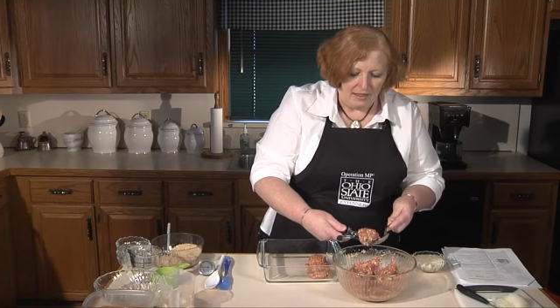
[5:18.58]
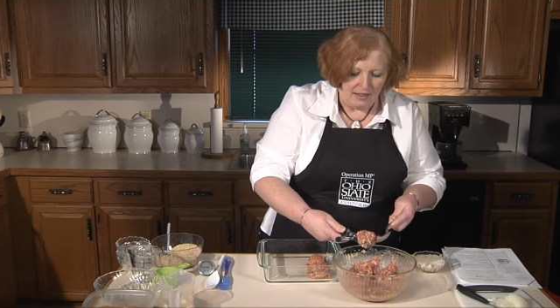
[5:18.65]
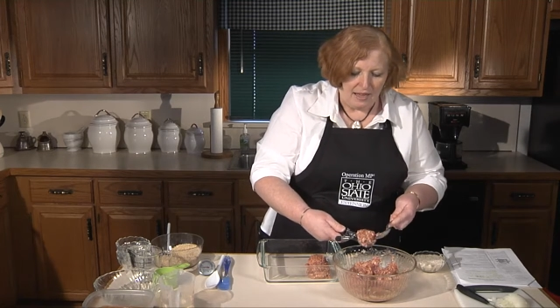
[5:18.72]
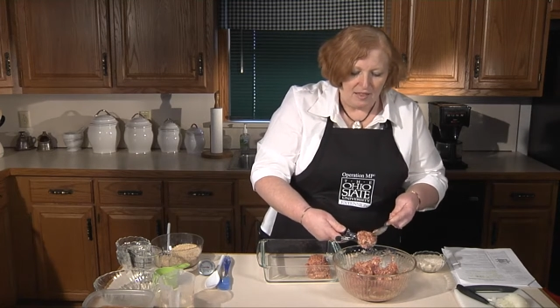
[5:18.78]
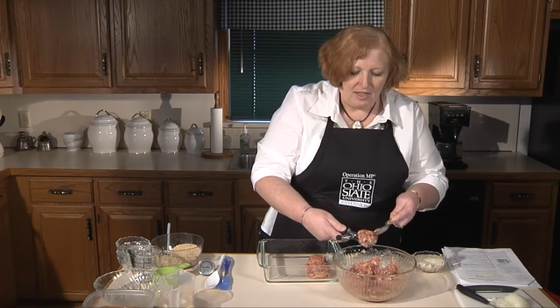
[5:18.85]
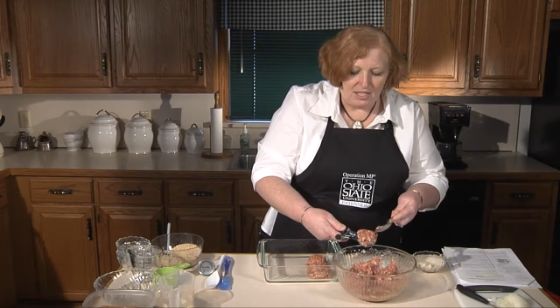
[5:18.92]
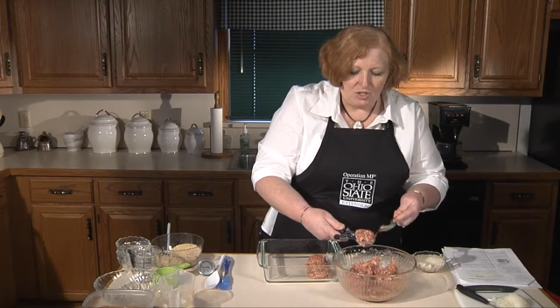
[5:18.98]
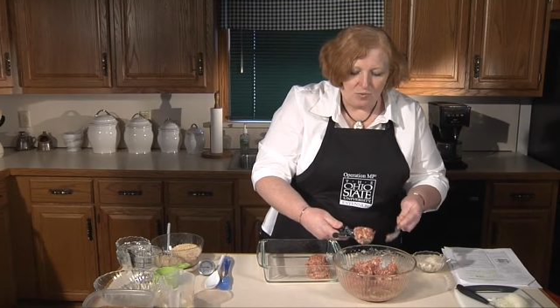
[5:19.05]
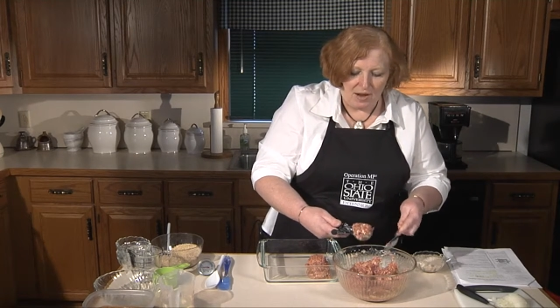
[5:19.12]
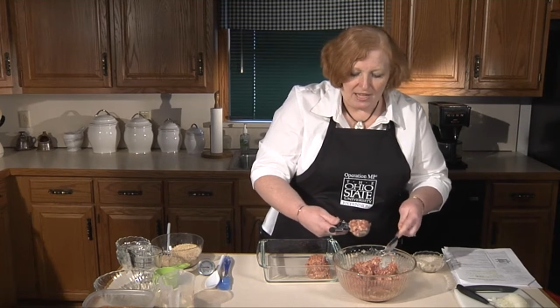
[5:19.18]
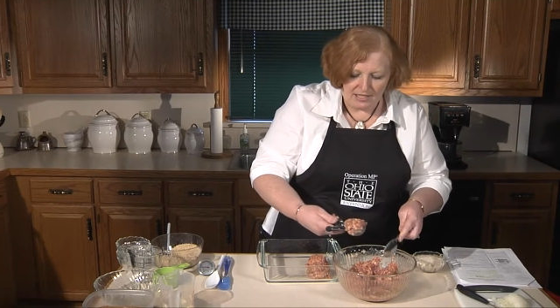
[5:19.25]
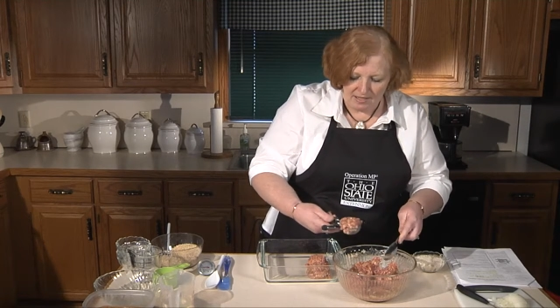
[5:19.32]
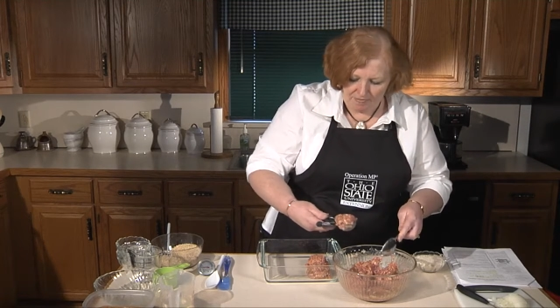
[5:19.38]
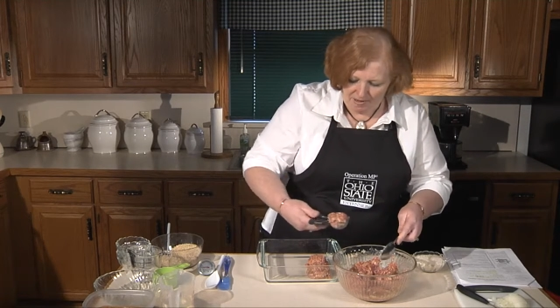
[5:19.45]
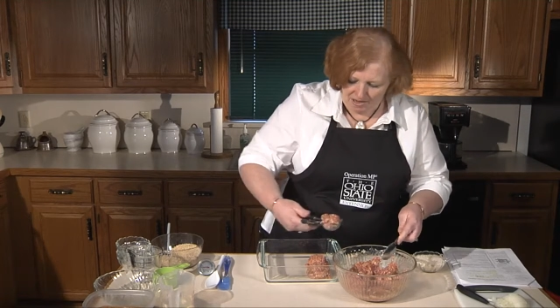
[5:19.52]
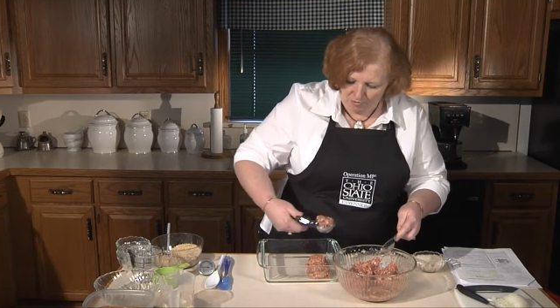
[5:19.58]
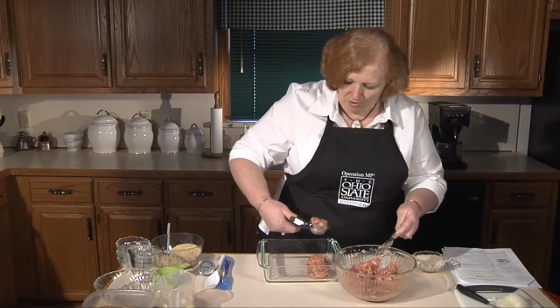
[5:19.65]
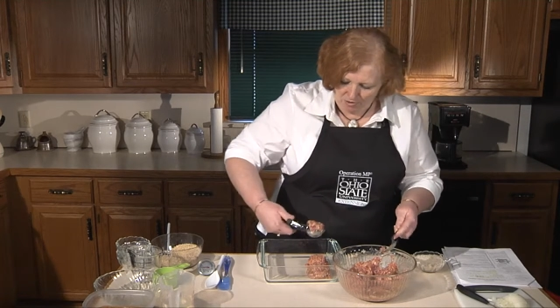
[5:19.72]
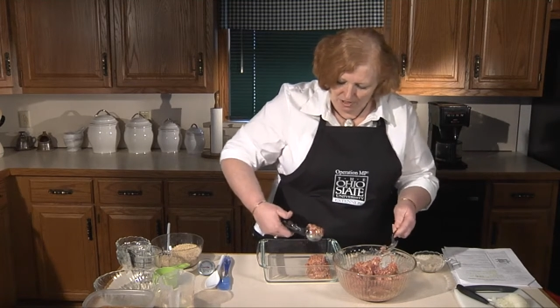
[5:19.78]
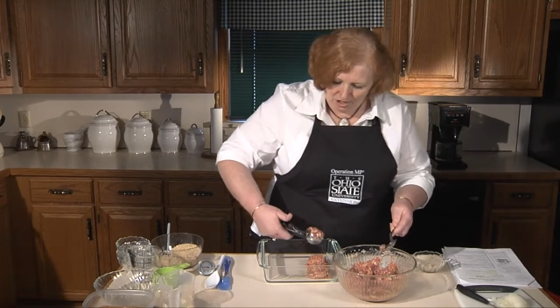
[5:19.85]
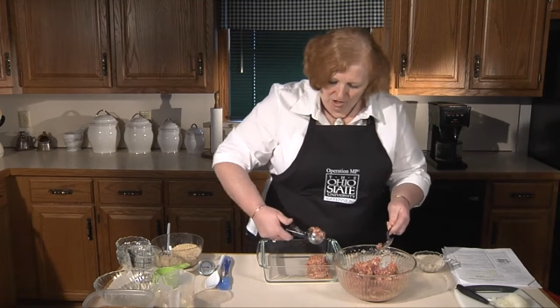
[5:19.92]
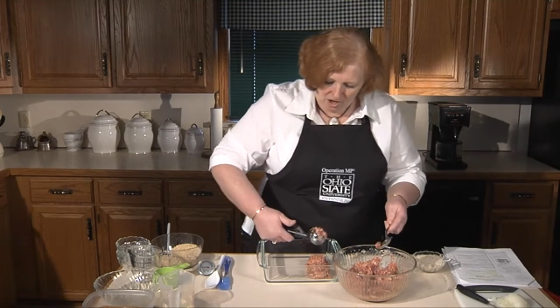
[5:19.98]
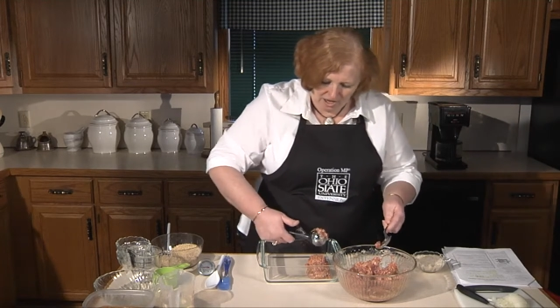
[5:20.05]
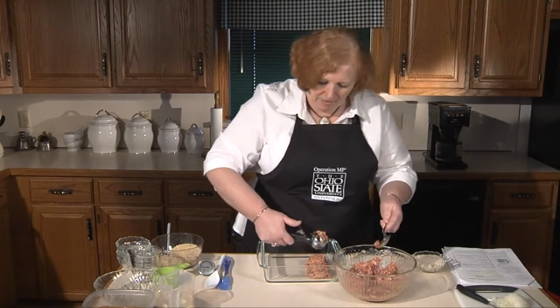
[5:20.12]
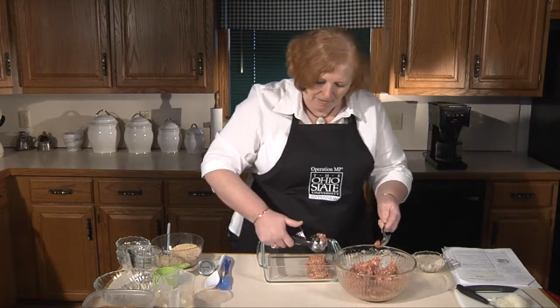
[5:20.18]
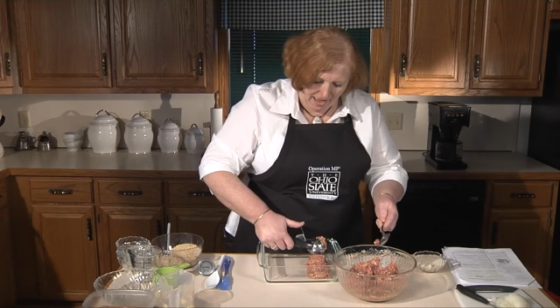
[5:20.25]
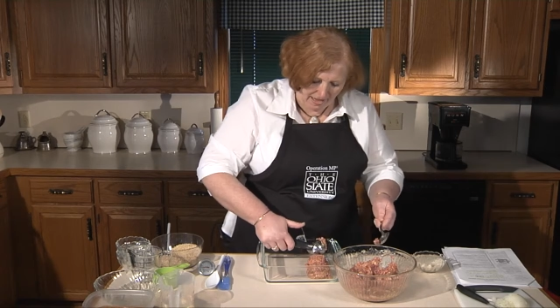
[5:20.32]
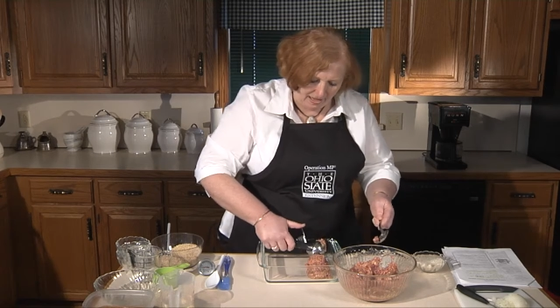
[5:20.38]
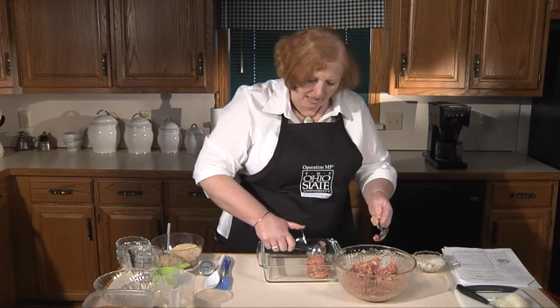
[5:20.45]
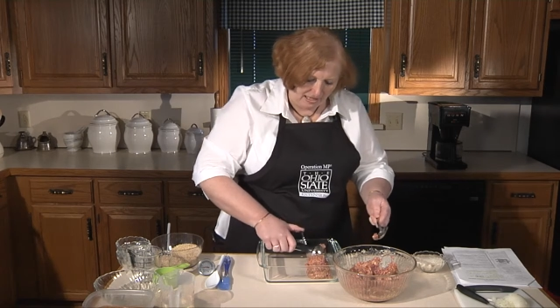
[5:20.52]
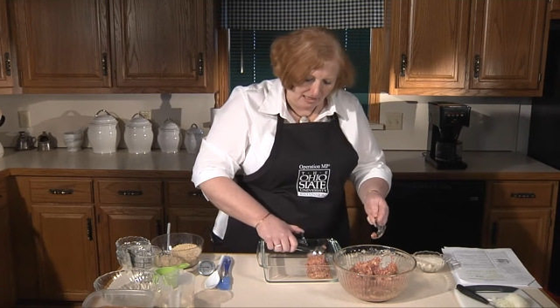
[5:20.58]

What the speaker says: Now this recipe, we're going to talk about it a